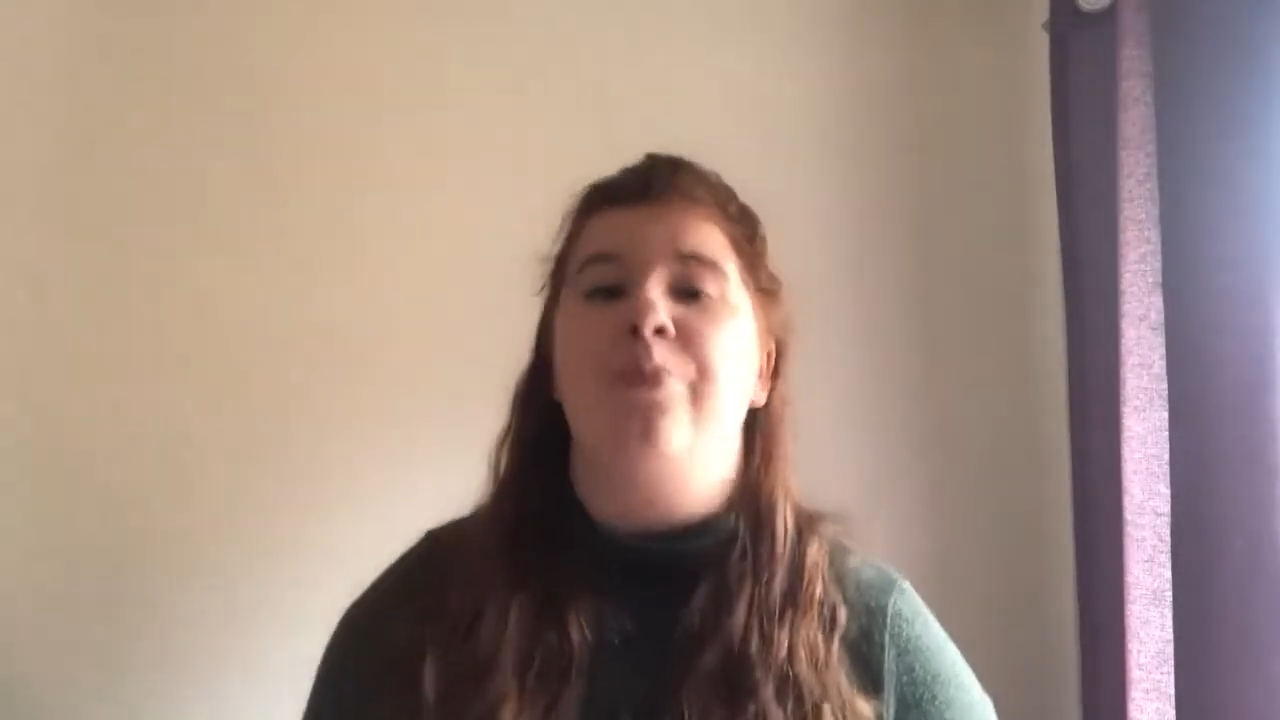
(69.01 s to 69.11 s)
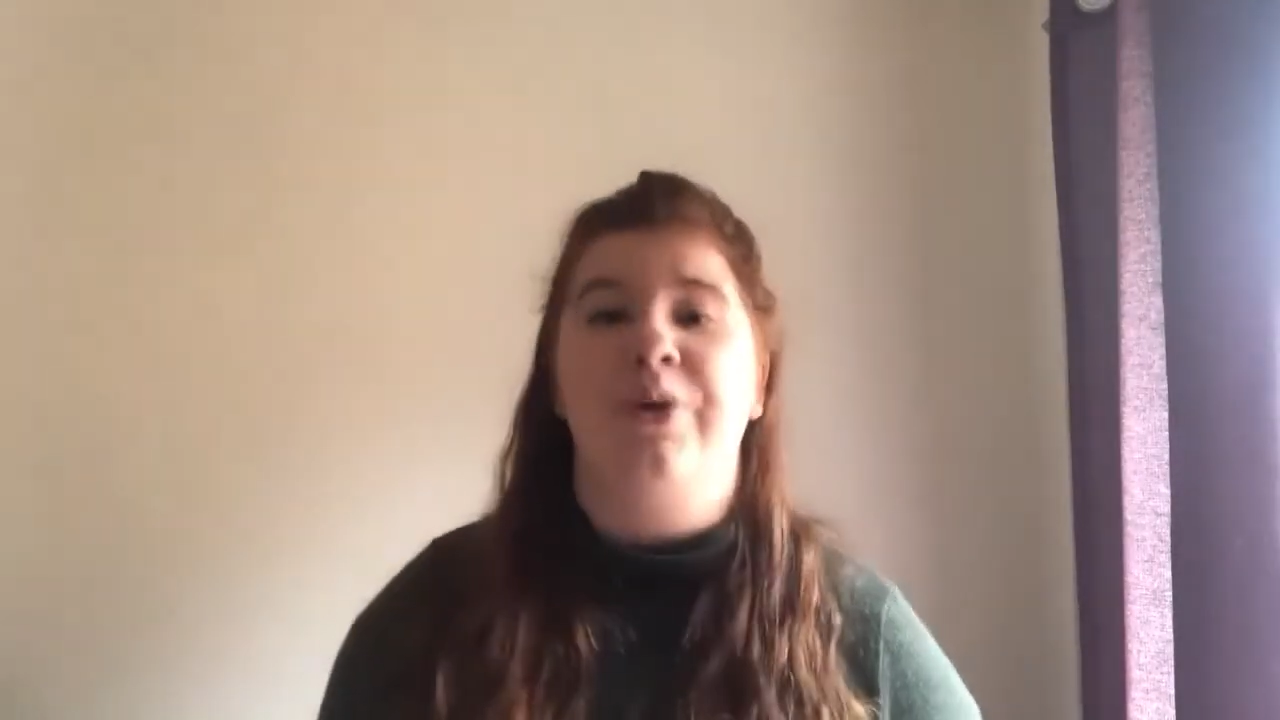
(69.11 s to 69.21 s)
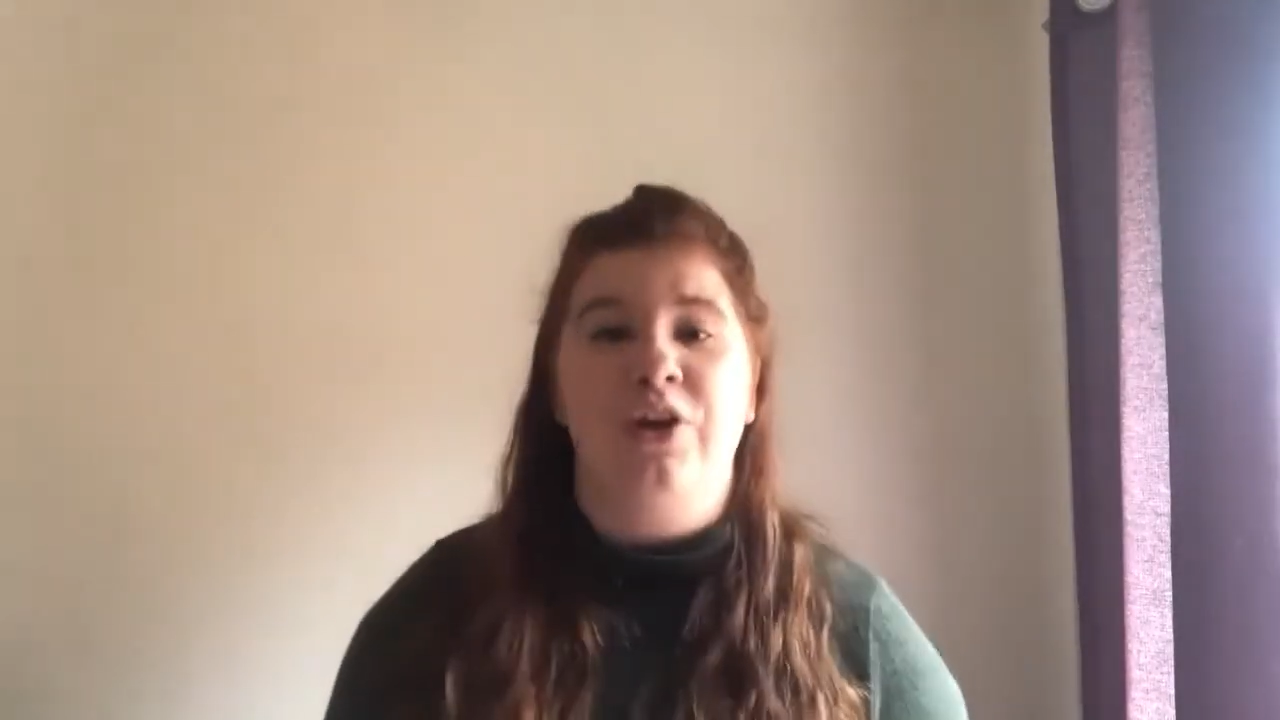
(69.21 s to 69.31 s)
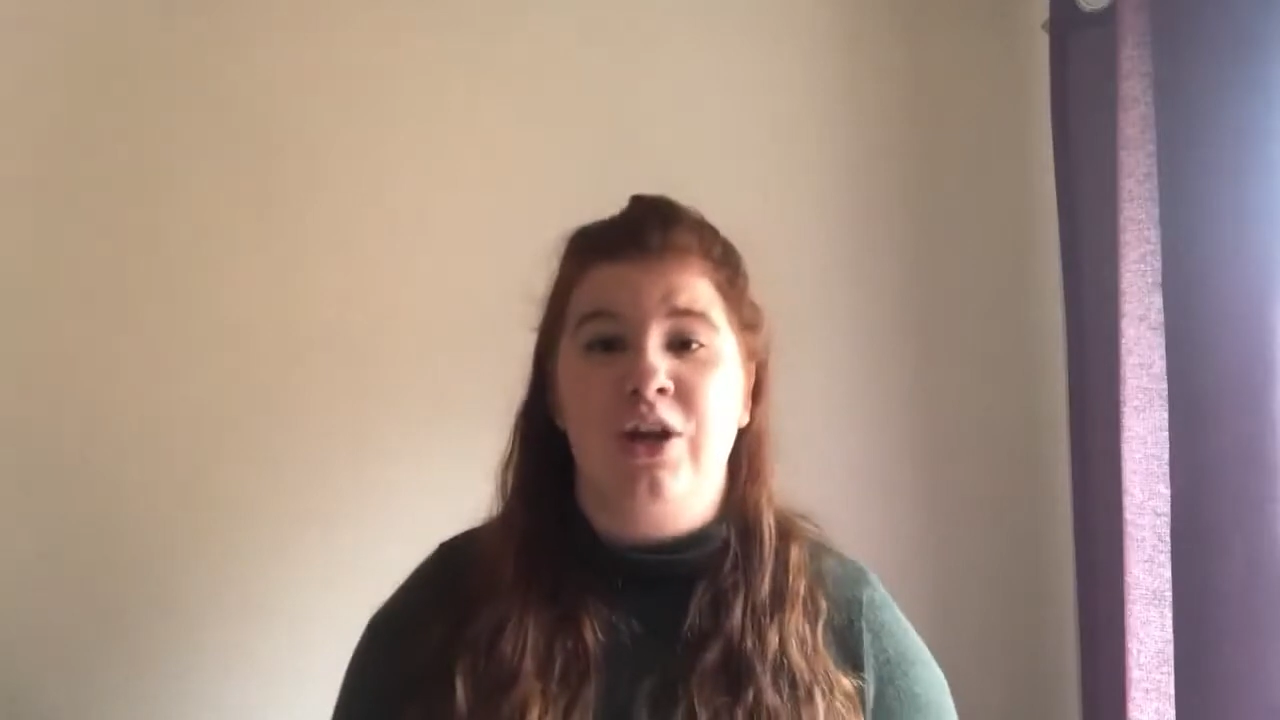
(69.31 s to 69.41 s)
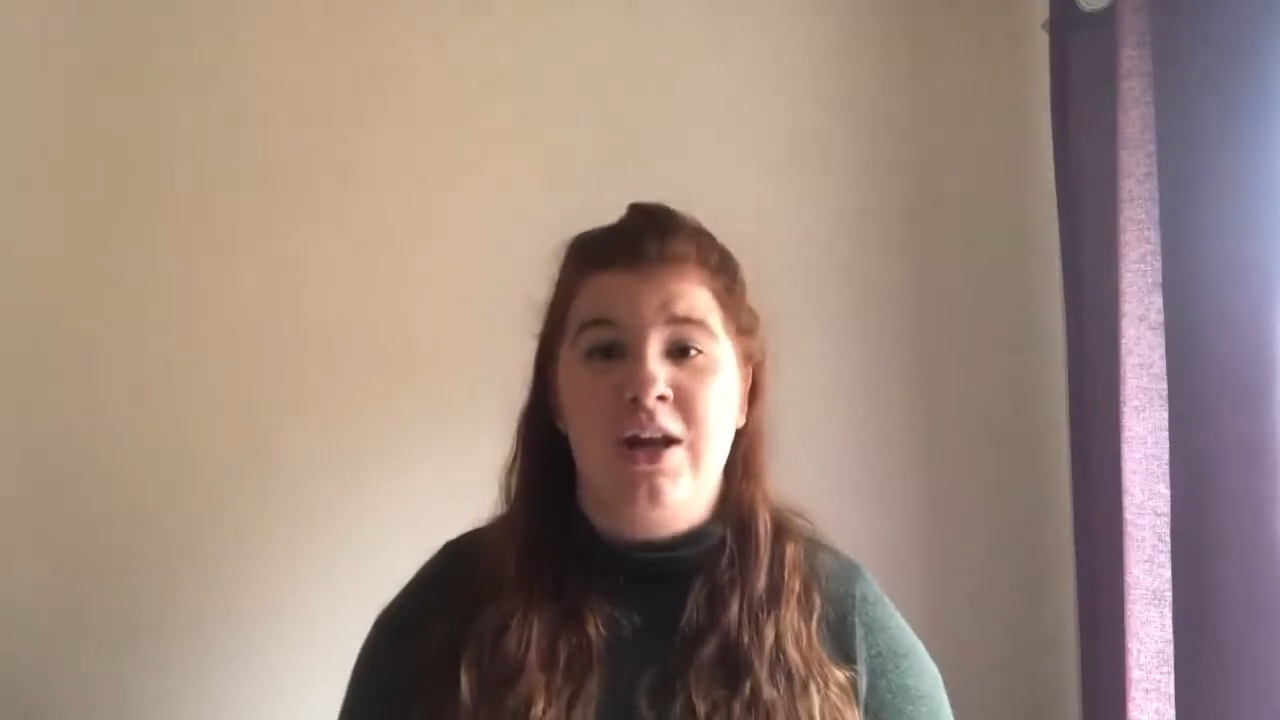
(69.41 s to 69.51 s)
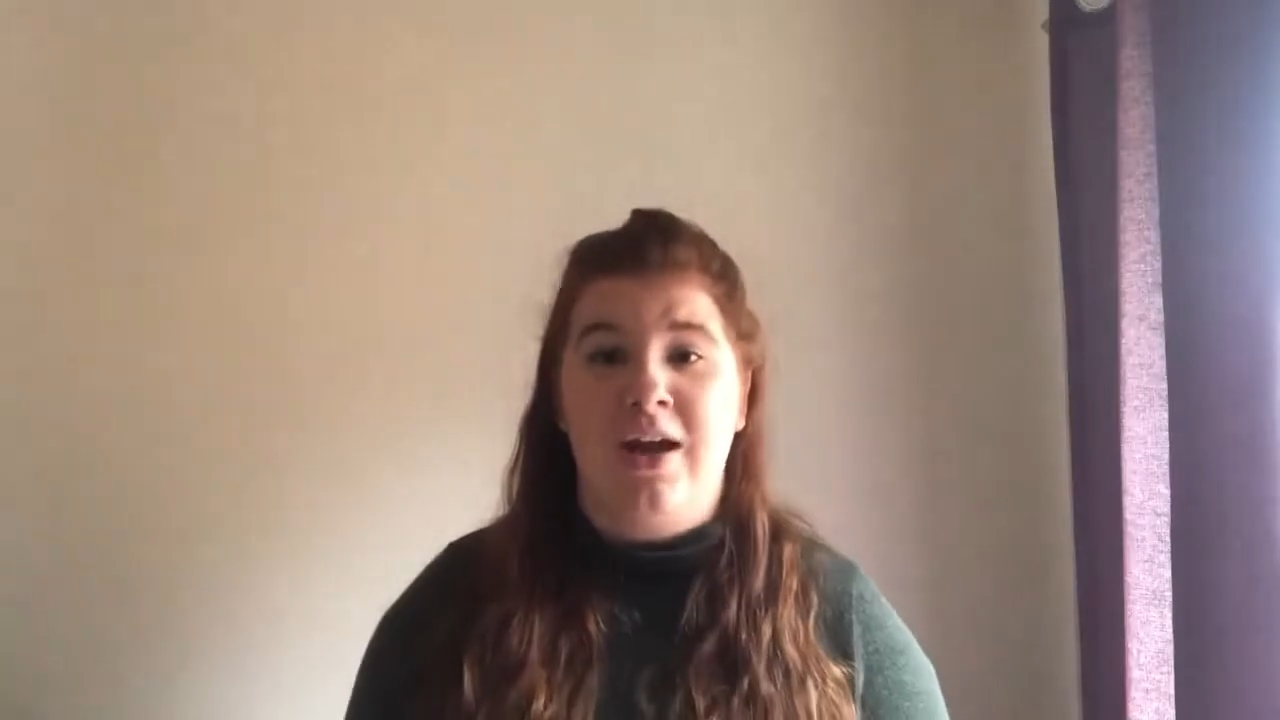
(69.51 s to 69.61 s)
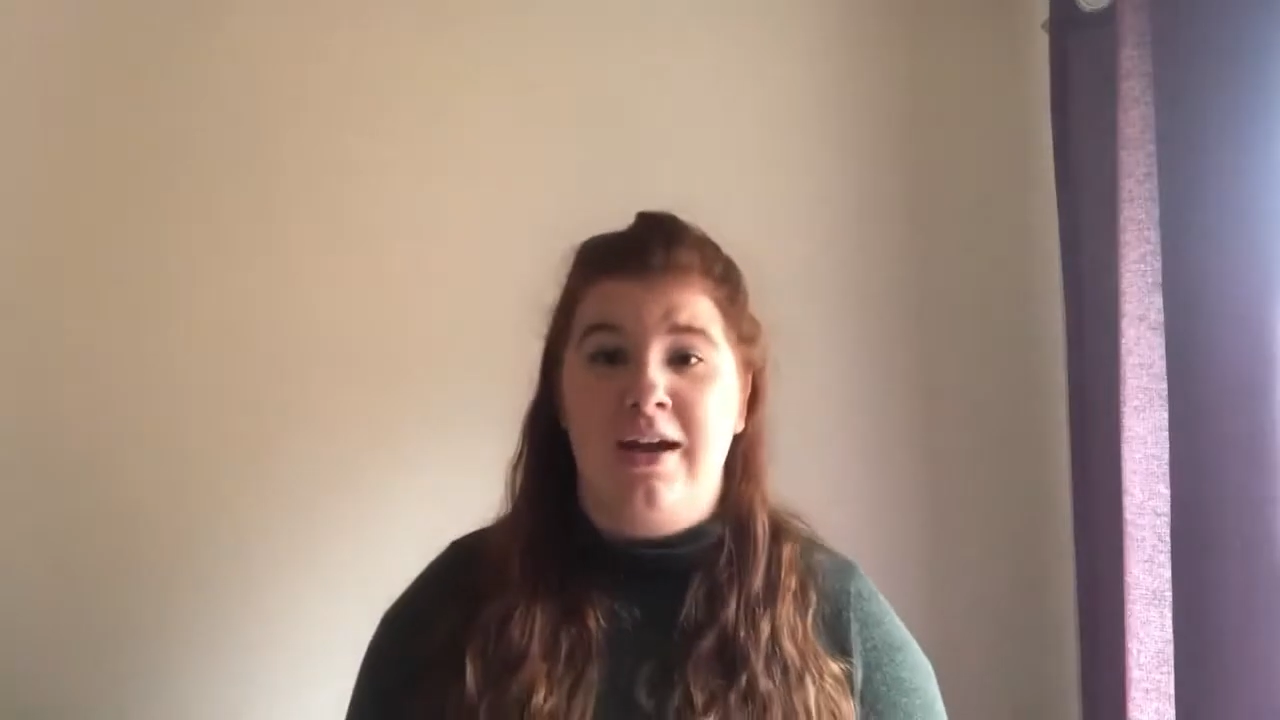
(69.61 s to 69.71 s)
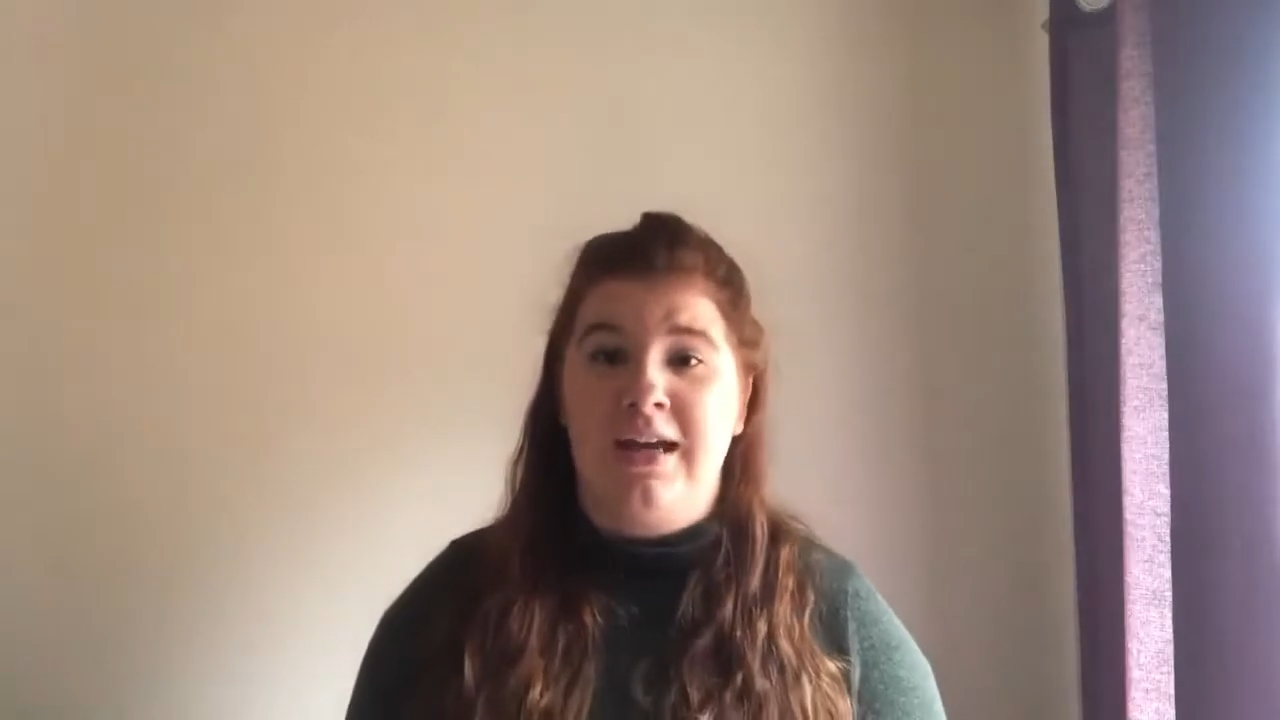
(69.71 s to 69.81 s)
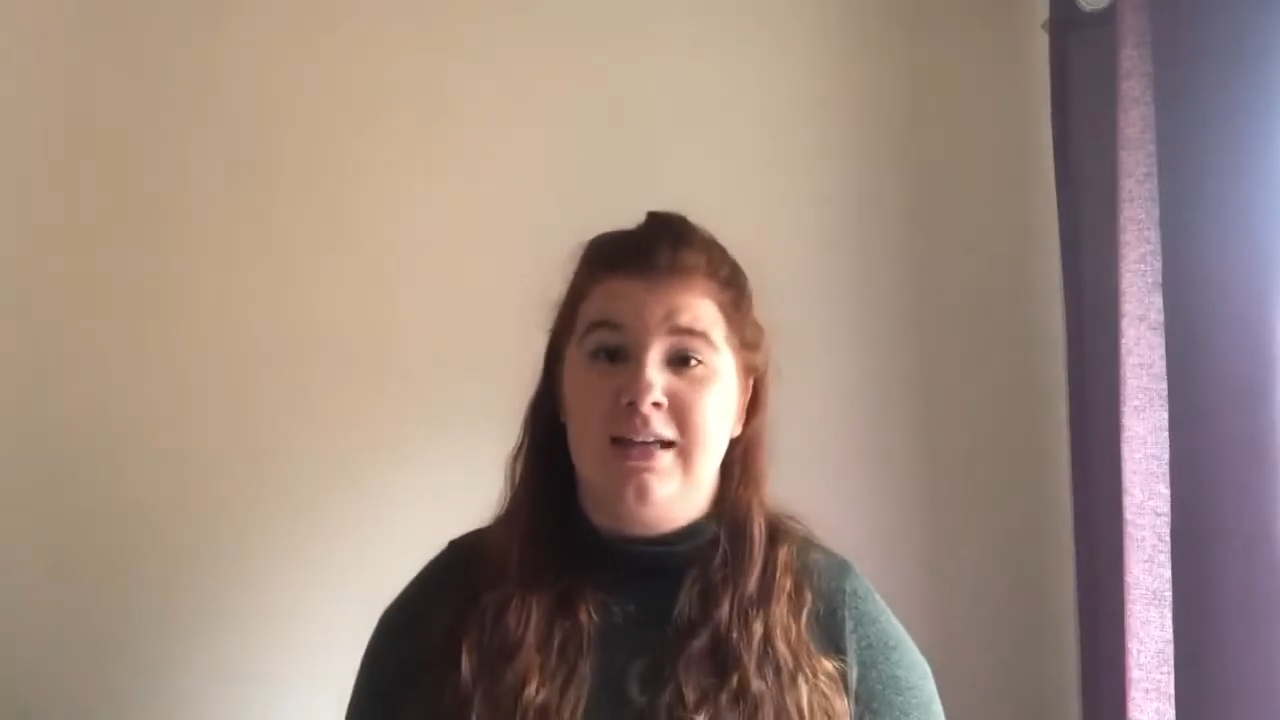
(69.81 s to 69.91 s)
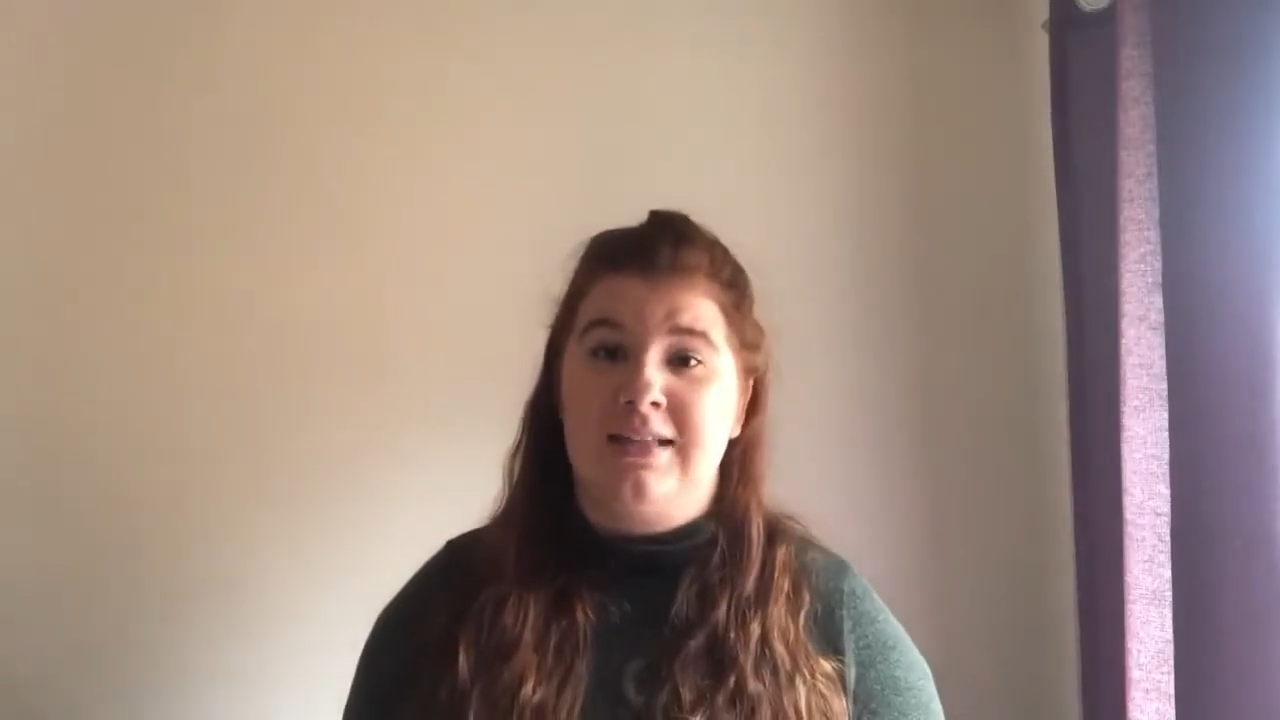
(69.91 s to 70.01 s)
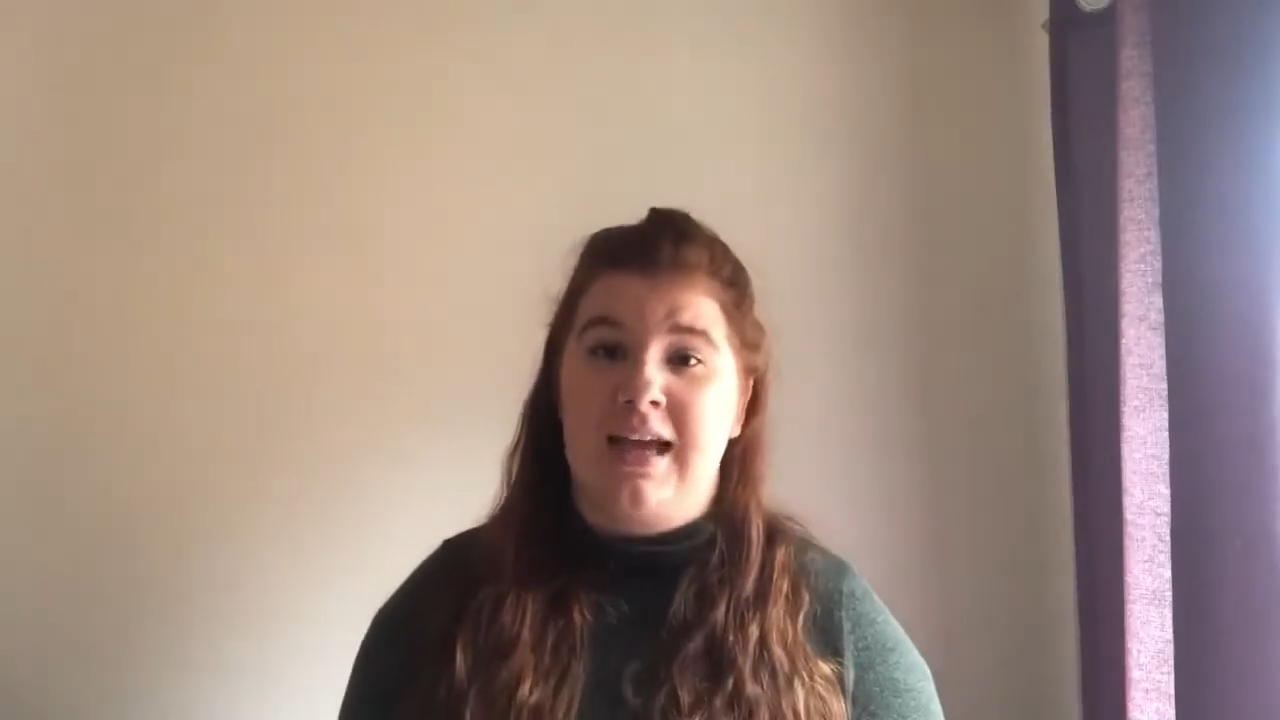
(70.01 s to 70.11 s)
beyond lucky